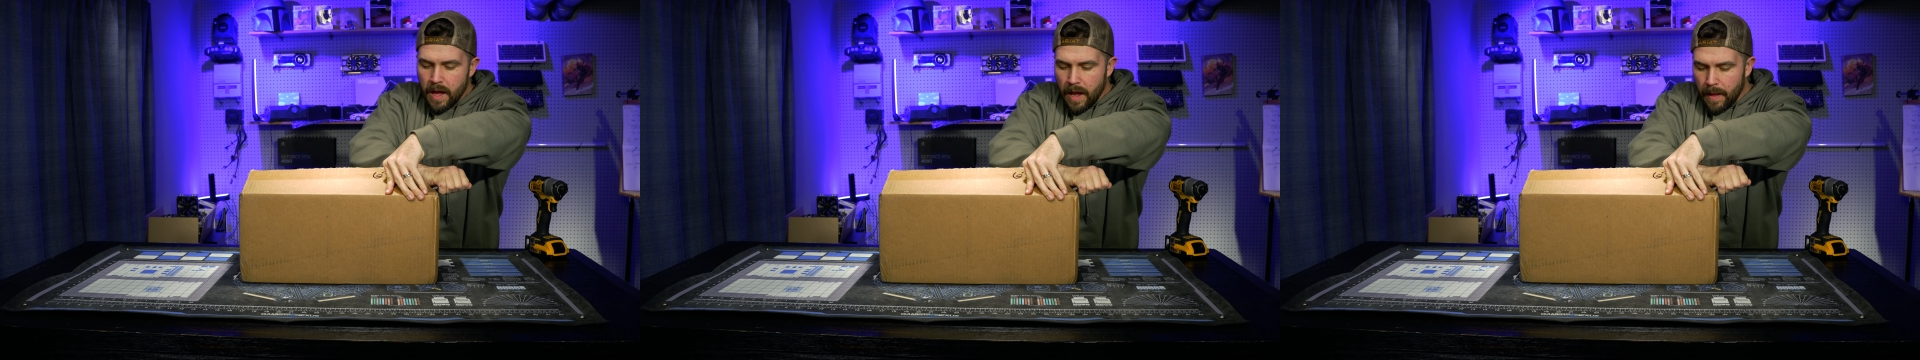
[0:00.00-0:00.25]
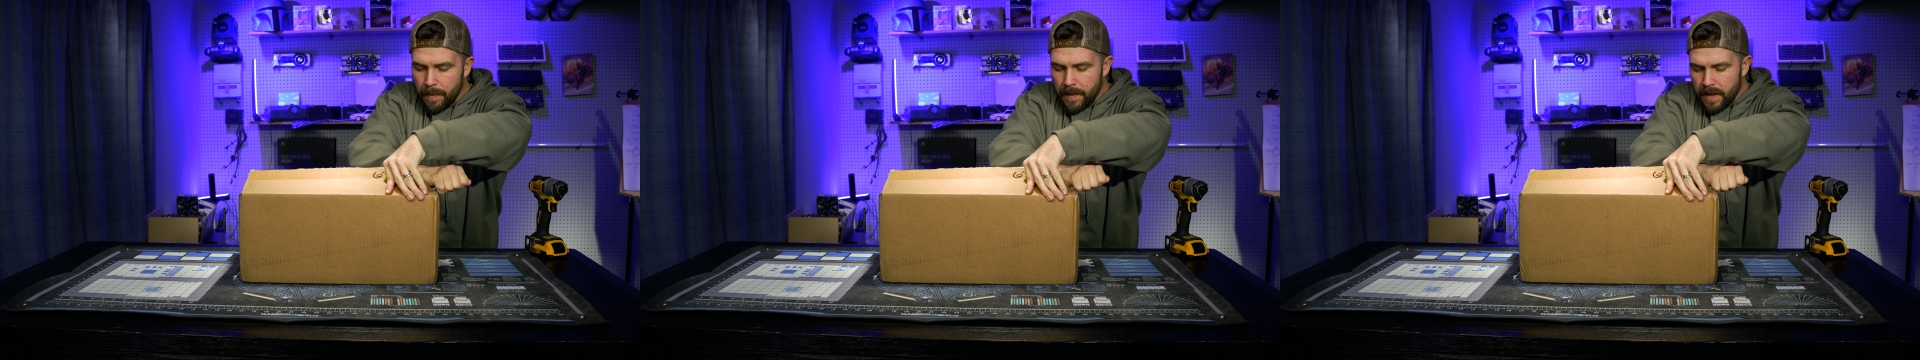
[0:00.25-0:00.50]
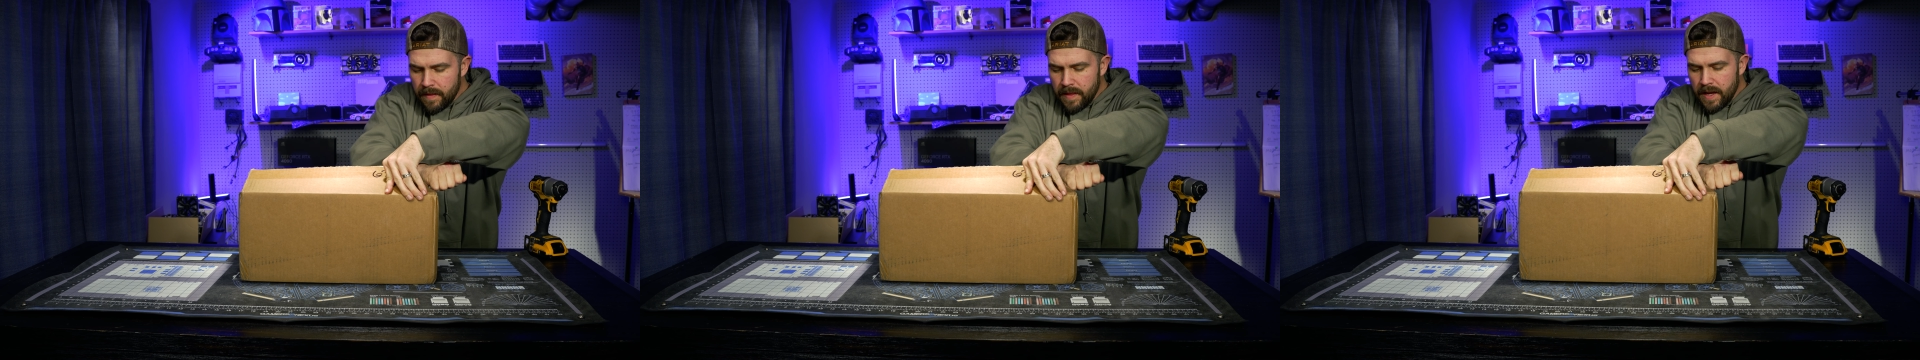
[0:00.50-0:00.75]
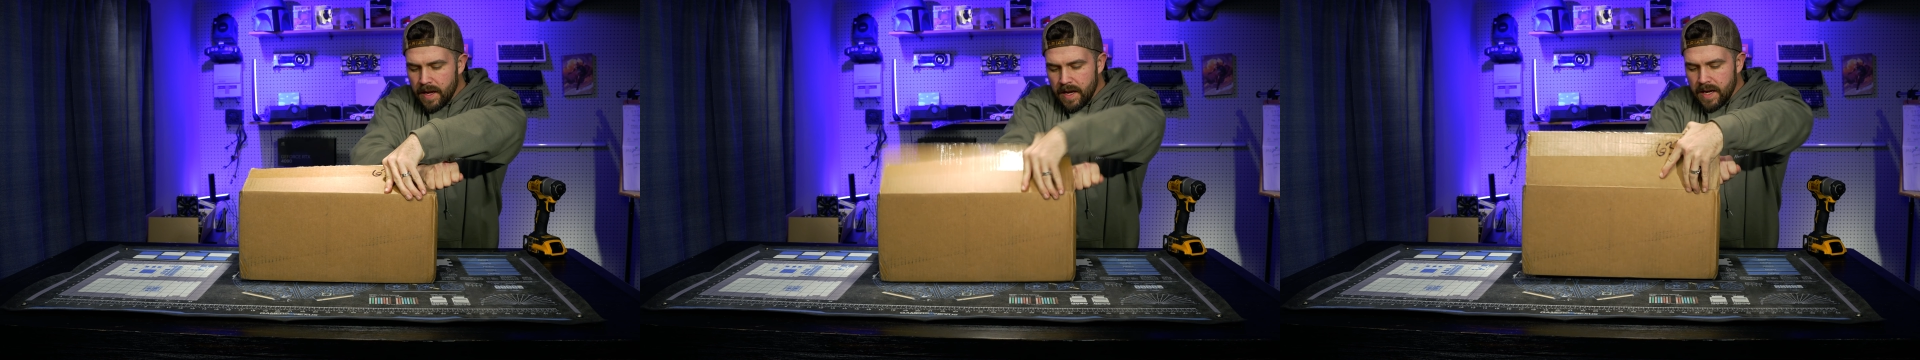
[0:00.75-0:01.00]
and then
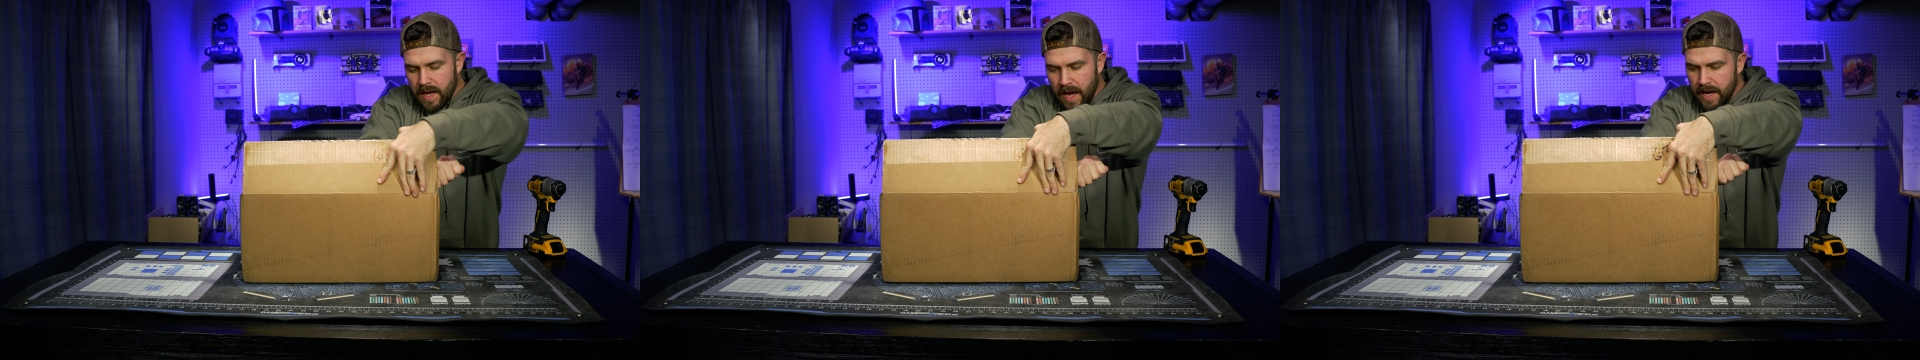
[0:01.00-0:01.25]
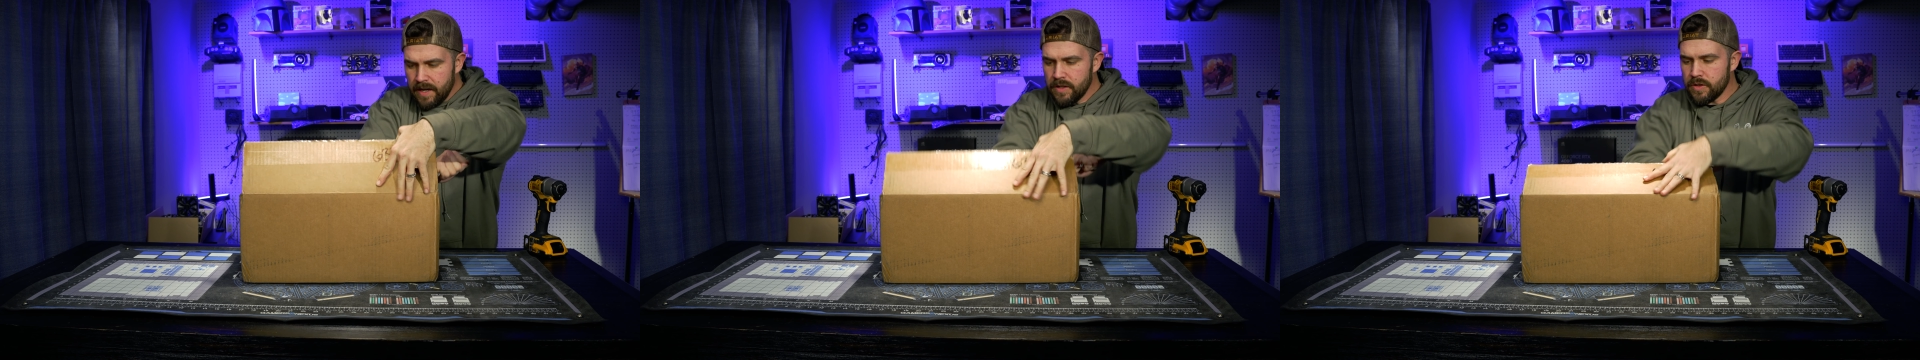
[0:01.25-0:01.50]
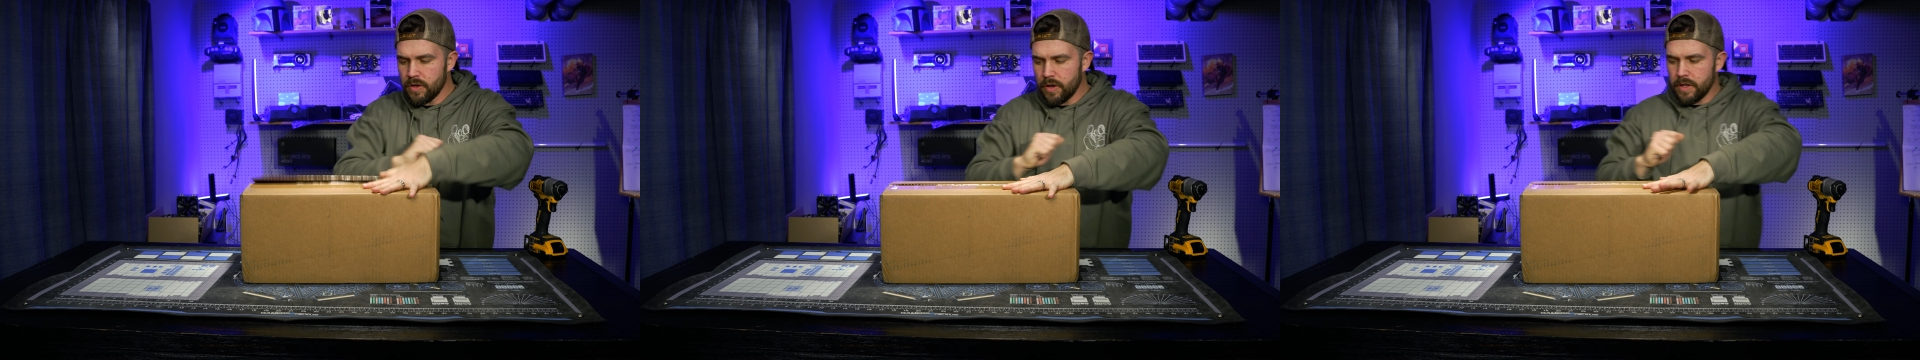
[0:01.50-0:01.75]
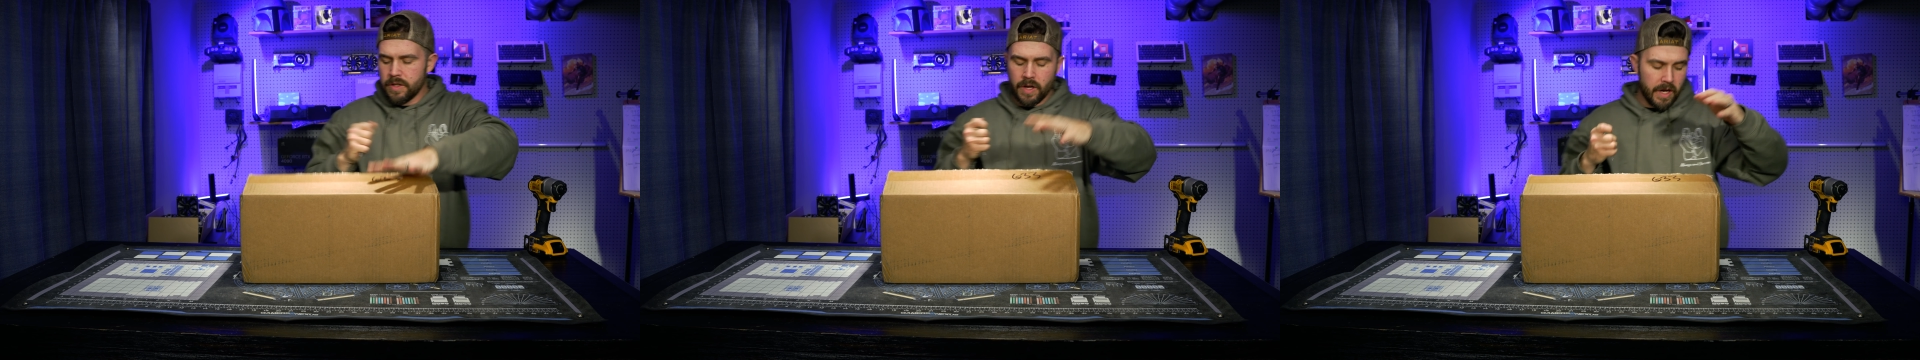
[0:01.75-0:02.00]
they kind of
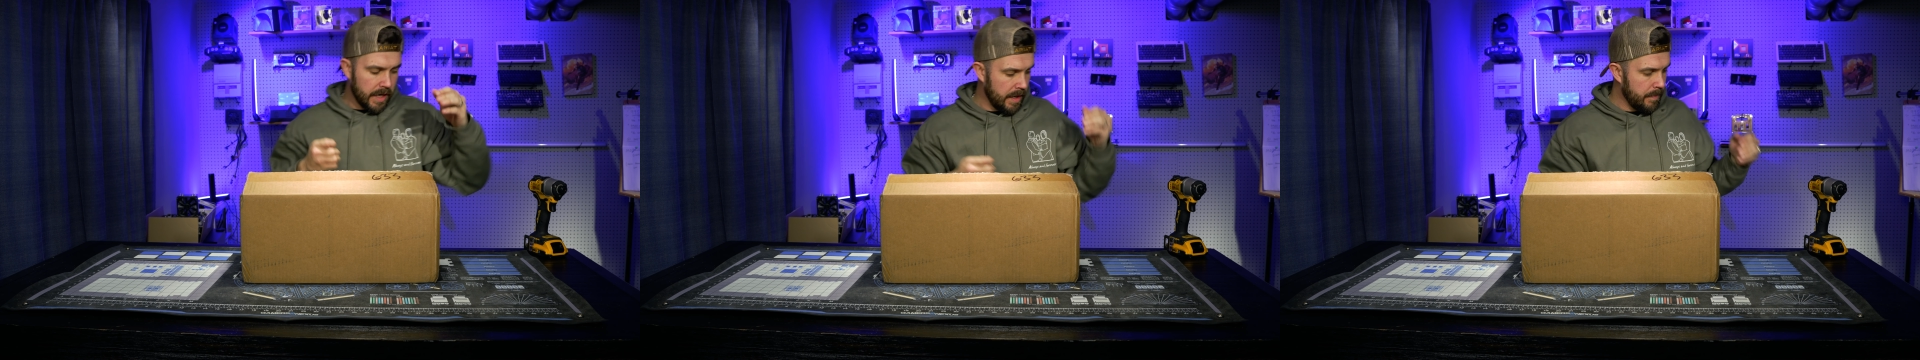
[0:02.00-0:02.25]
started talking